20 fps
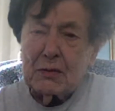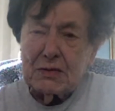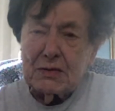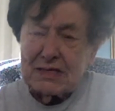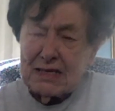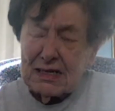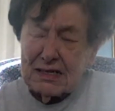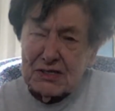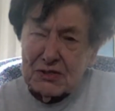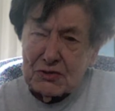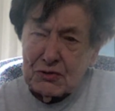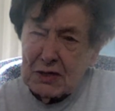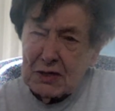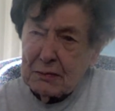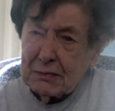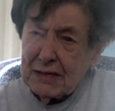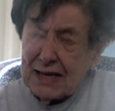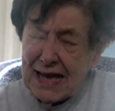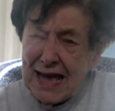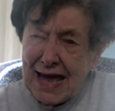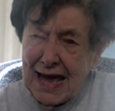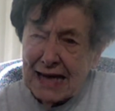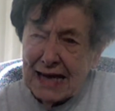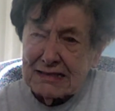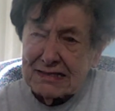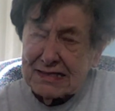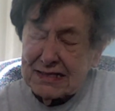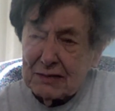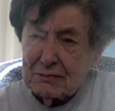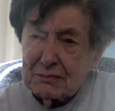He was extremely
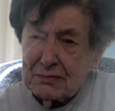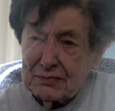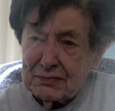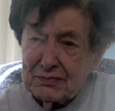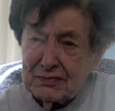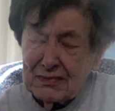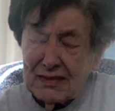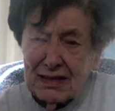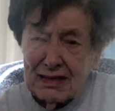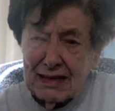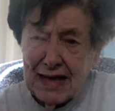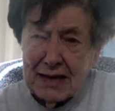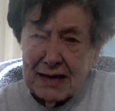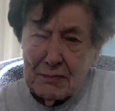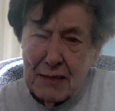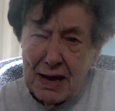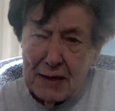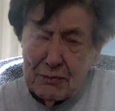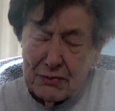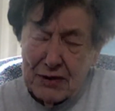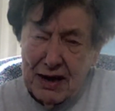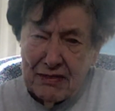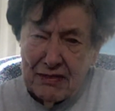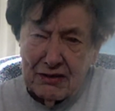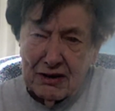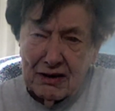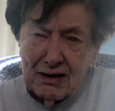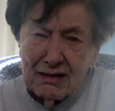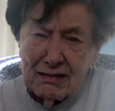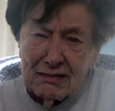handsome, like my
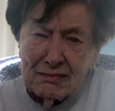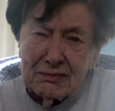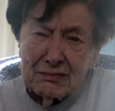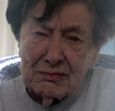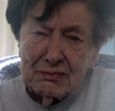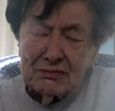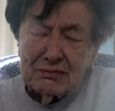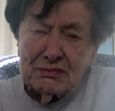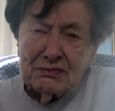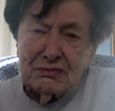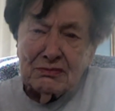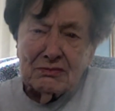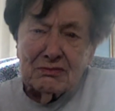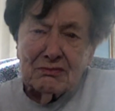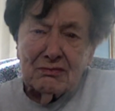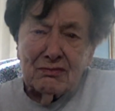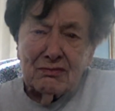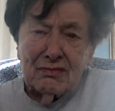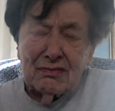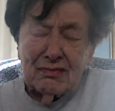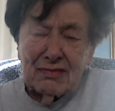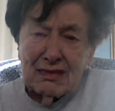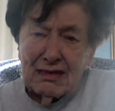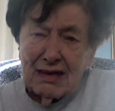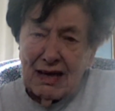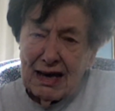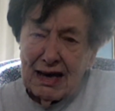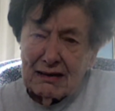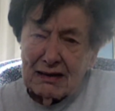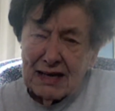brother,
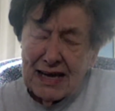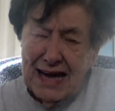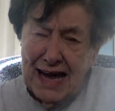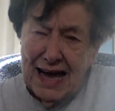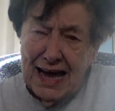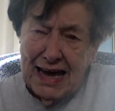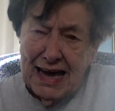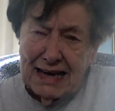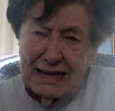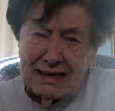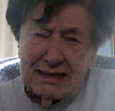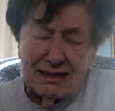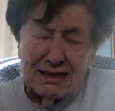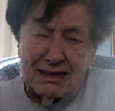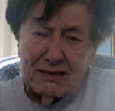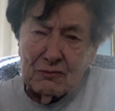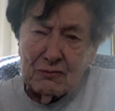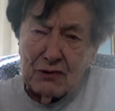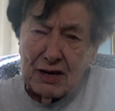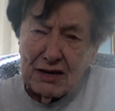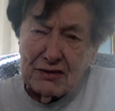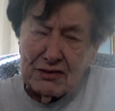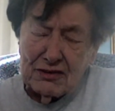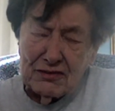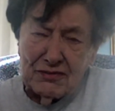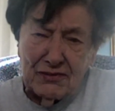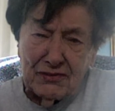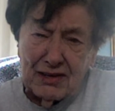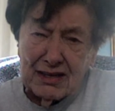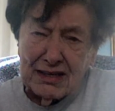and kind and
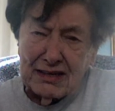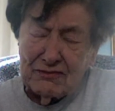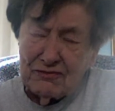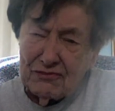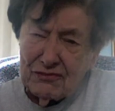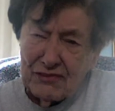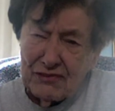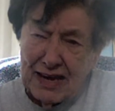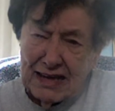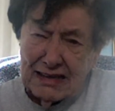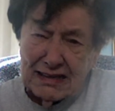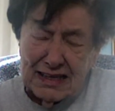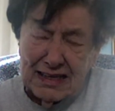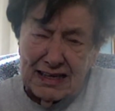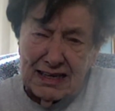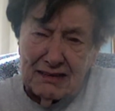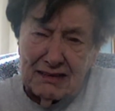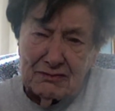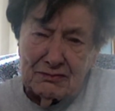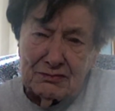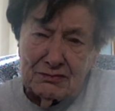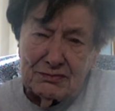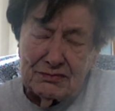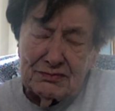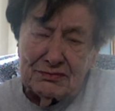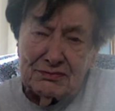wonderful and friendly.